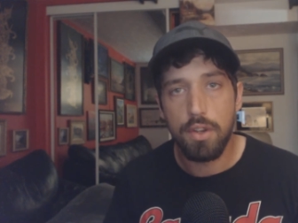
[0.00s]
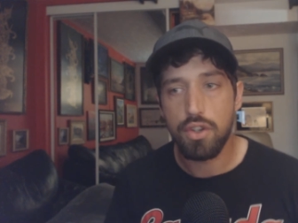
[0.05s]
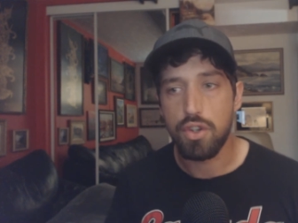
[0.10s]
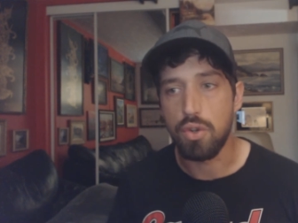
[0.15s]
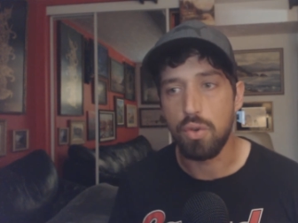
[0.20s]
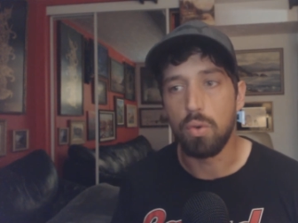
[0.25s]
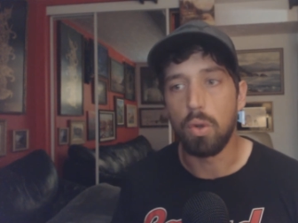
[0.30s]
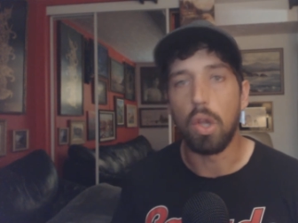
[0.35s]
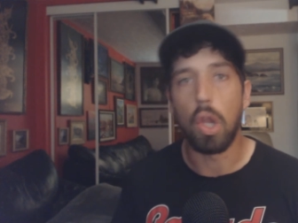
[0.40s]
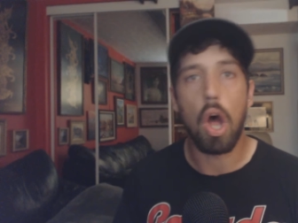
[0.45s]

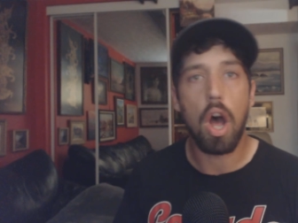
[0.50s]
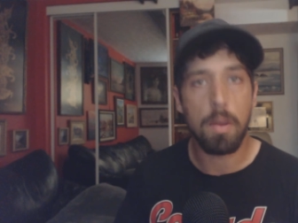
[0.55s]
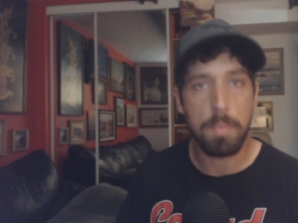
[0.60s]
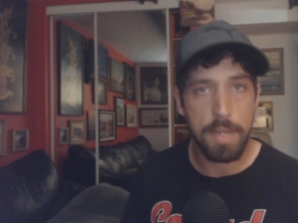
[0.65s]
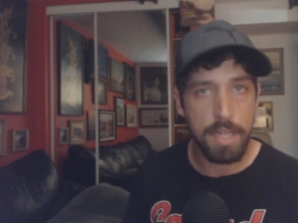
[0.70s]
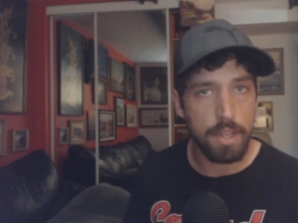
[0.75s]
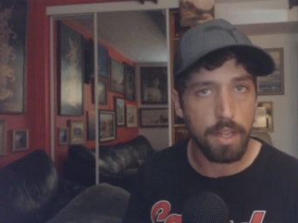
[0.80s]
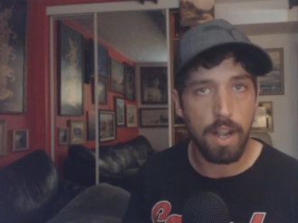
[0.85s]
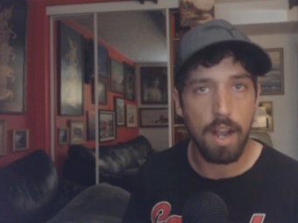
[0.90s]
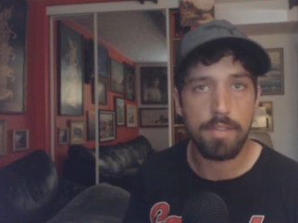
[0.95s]
to
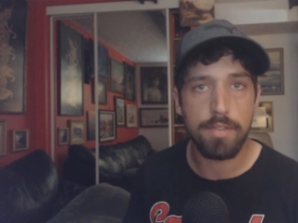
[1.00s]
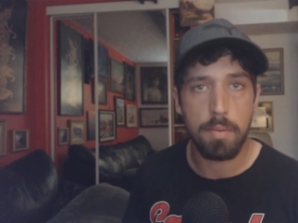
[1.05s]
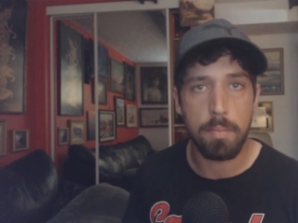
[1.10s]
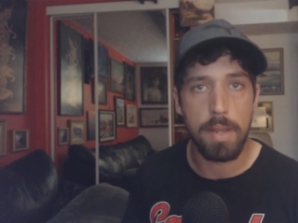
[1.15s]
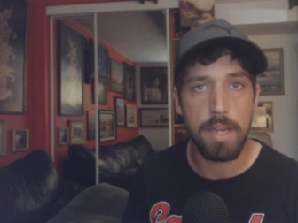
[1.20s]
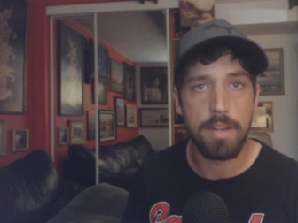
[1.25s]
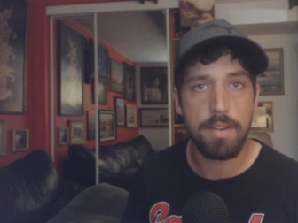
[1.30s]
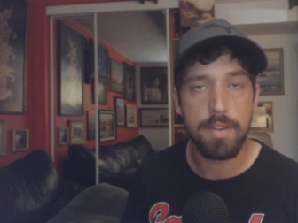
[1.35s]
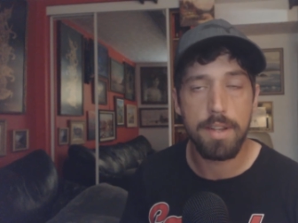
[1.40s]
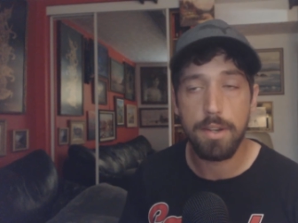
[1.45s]
lobby the
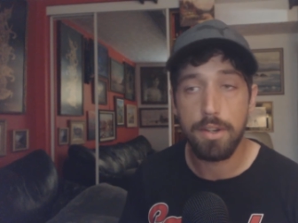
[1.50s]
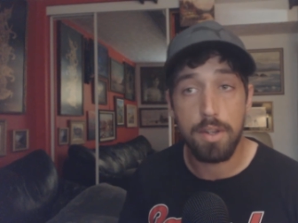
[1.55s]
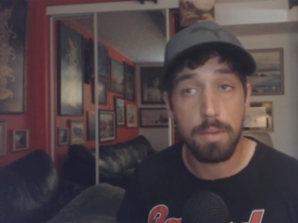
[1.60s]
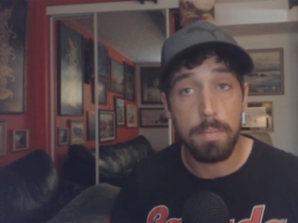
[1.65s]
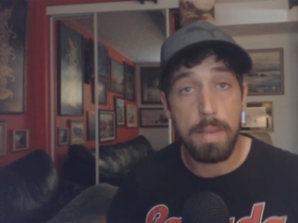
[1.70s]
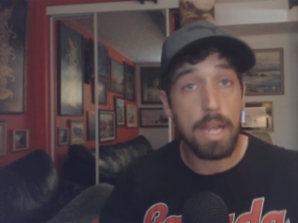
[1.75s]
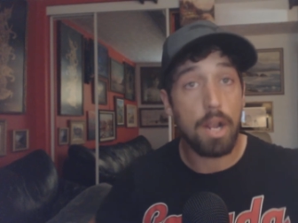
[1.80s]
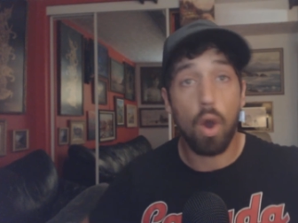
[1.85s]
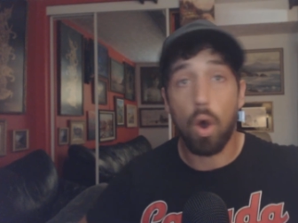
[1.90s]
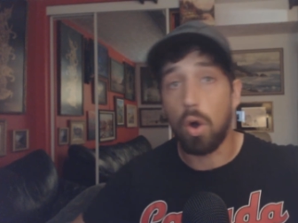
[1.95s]
government
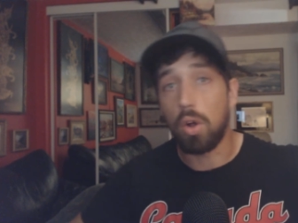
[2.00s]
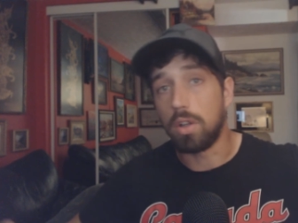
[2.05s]
to make